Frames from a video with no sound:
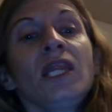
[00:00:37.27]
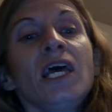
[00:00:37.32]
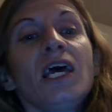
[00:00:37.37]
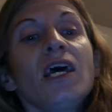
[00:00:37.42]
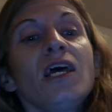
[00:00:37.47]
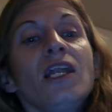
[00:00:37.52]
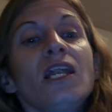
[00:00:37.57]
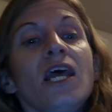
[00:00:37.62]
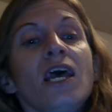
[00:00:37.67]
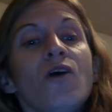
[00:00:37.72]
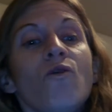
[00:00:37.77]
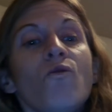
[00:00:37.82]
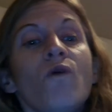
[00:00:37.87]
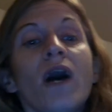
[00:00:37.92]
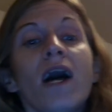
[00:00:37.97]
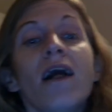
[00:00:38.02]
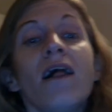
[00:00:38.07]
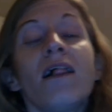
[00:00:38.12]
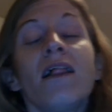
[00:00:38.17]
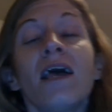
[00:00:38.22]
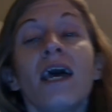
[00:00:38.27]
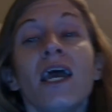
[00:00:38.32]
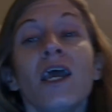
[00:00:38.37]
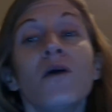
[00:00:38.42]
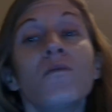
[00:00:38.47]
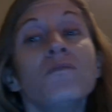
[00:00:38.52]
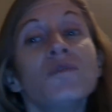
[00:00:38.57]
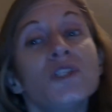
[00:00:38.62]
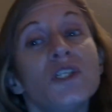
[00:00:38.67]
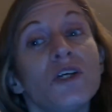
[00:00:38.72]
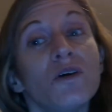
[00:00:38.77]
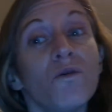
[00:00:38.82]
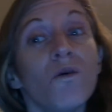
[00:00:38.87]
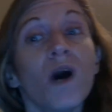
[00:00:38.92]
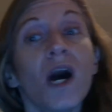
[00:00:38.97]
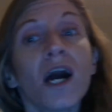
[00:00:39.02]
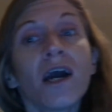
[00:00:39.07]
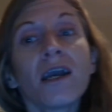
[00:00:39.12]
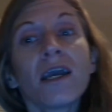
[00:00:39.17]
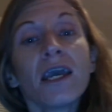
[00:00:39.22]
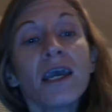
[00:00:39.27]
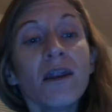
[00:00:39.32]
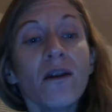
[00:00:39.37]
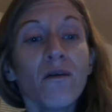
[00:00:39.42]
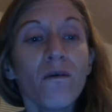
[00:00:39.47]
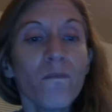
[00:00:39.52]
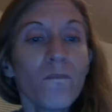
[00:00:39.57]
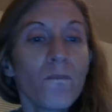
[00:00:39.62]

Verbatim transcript: the net while I am still walking.